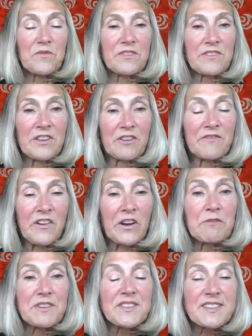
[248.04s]
They're
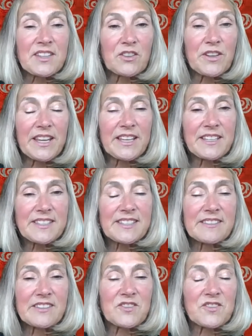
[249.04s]
very resilient.
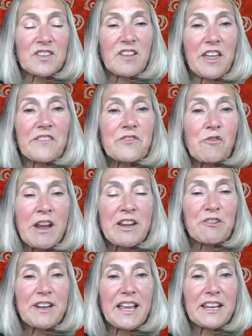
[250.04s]
There's a lot of great
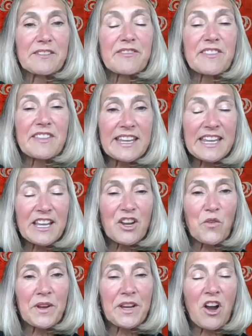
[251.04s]
creative thinking
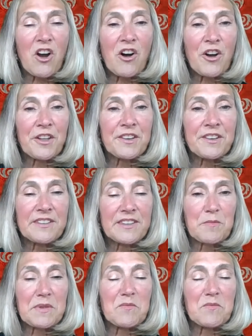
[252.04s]
going on.
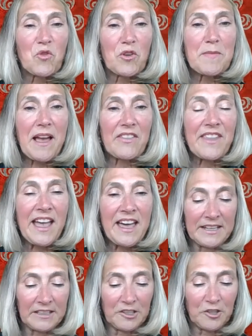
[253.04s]
There'll be more about that
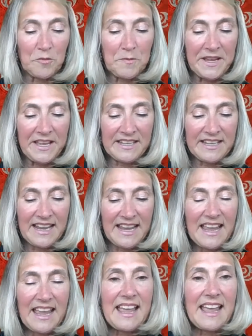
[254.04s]
in a little bit.
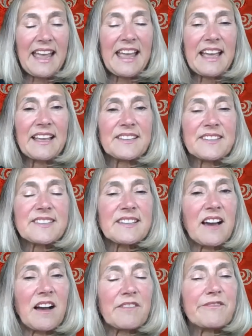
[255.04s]
And
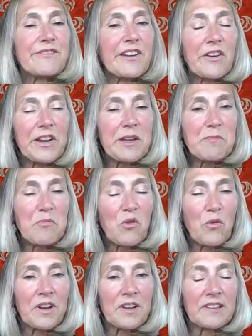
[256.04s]
very
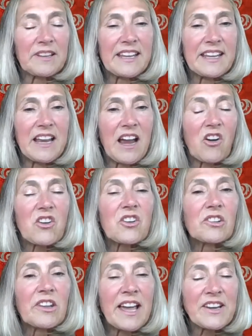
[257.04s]
importantly, our
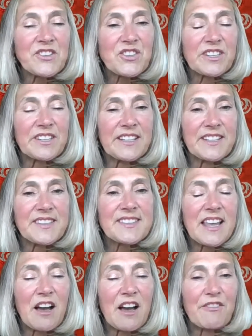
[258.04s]
collection
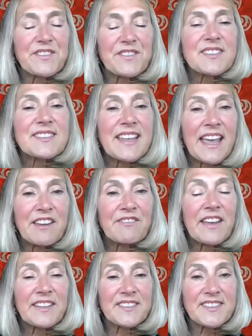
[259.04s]
itself is safe
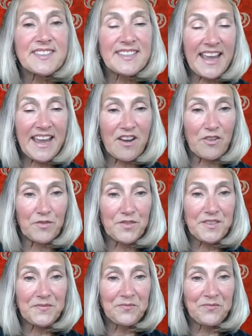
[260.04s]
and sound.